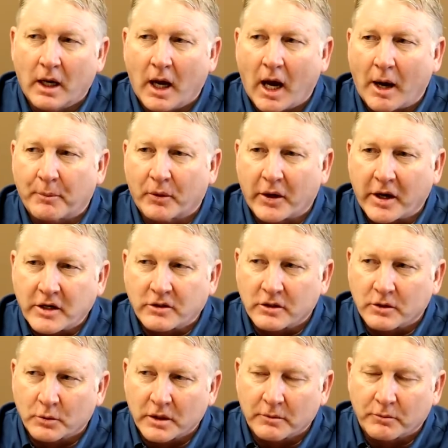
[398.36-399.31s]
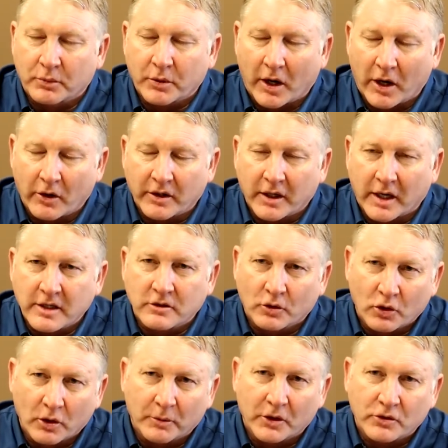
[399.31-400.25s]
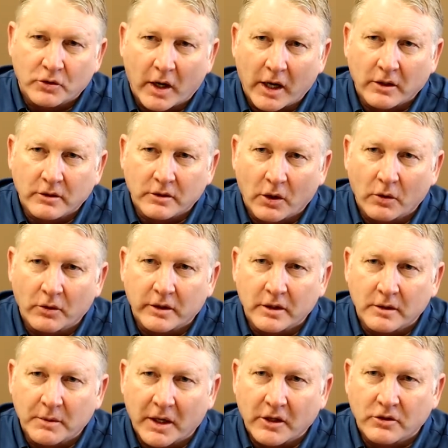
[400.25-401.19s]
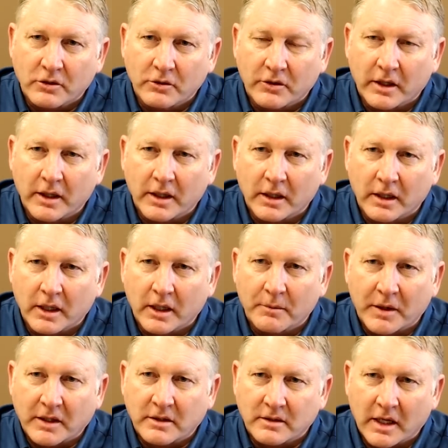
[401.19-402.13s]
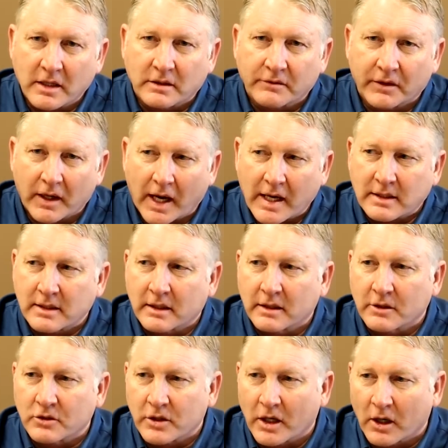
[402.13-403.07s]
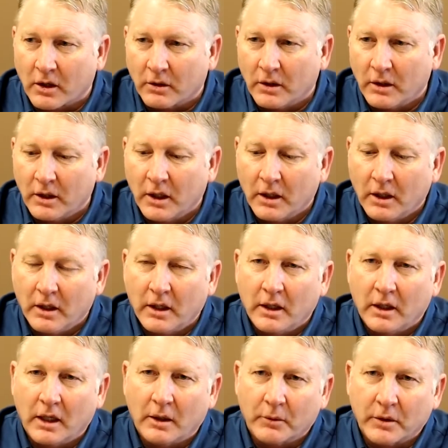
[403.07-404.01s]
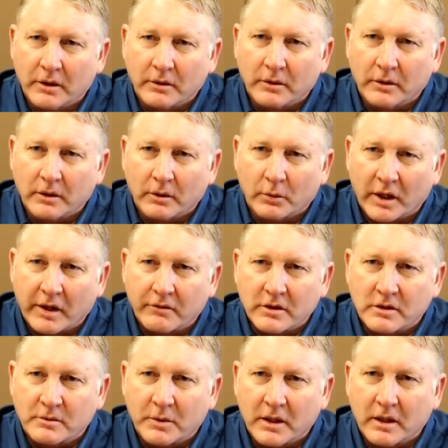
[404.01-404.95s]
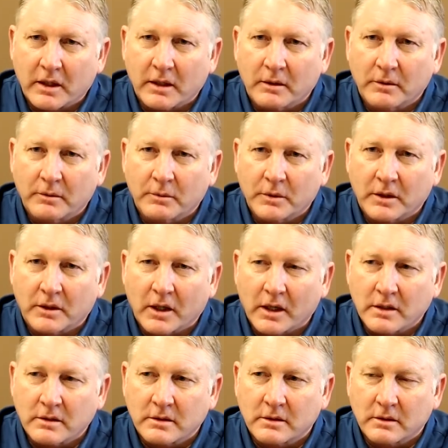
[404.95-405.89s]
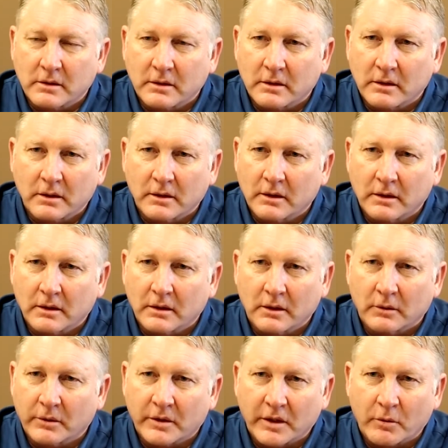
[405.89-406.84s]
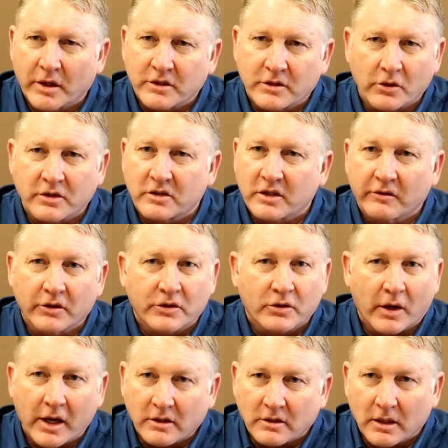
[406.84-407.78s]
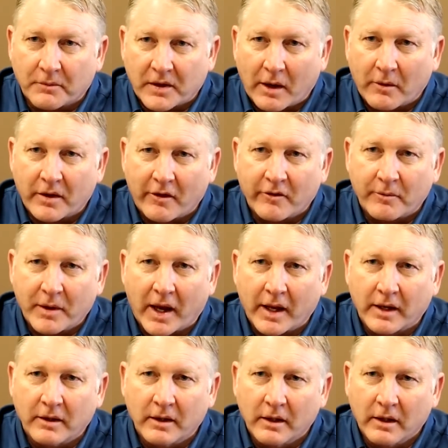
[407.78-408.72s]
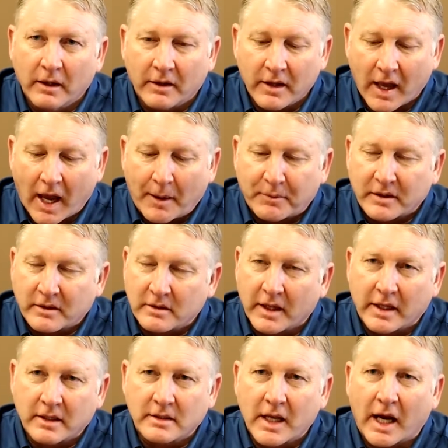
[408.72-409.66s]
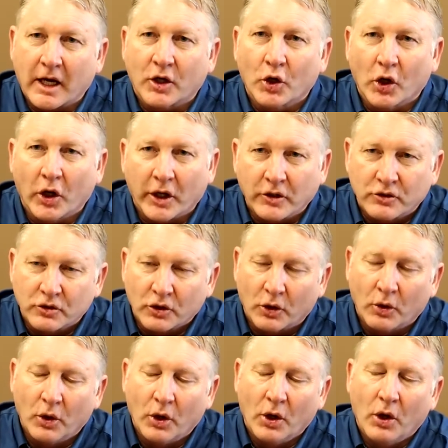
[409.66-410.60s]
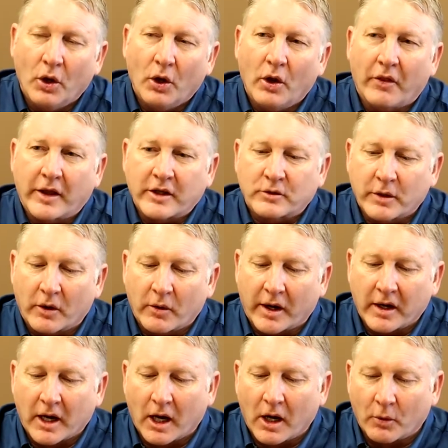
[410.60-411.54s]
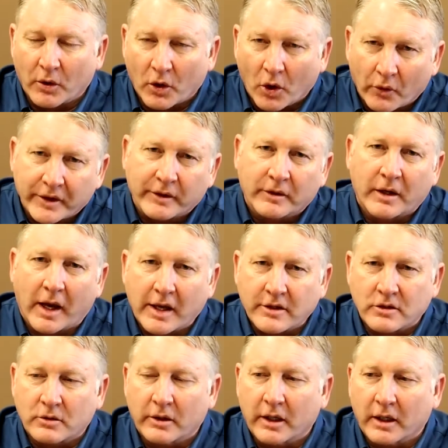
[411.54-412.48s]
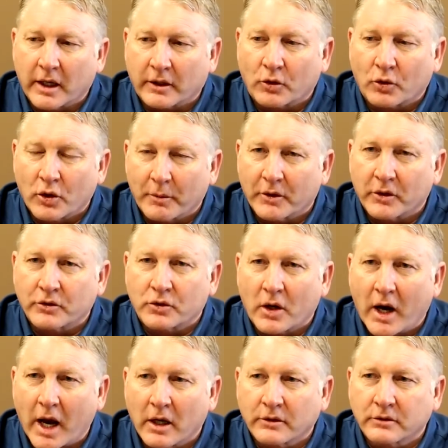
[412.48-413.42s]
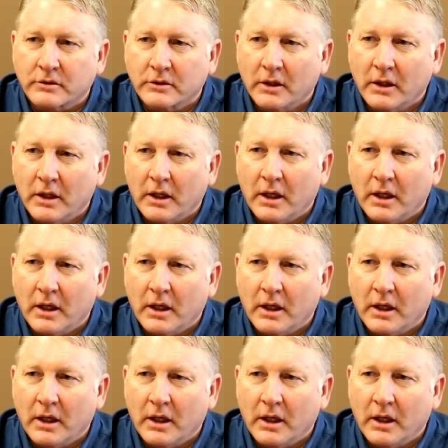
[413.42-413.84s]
operations, we prioritized the criminal trials only to make sure that it didn't make sense if a guy sitting in jail and we you know waived the speedy because you know we didn't want to start civil trials up that would have a bad the optics of that is not good. So that's why right now we're only concentrating on criminal trials.